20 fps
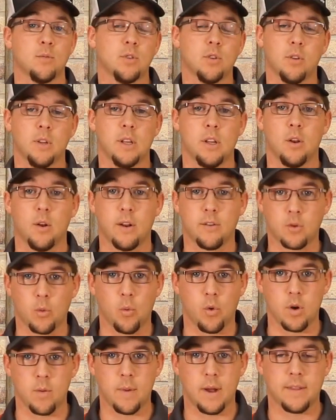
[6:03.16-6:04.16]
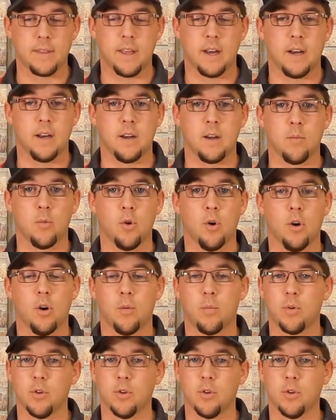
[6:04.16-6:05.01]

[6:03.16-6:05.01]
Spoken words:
so that you don't have to worry about that anymore or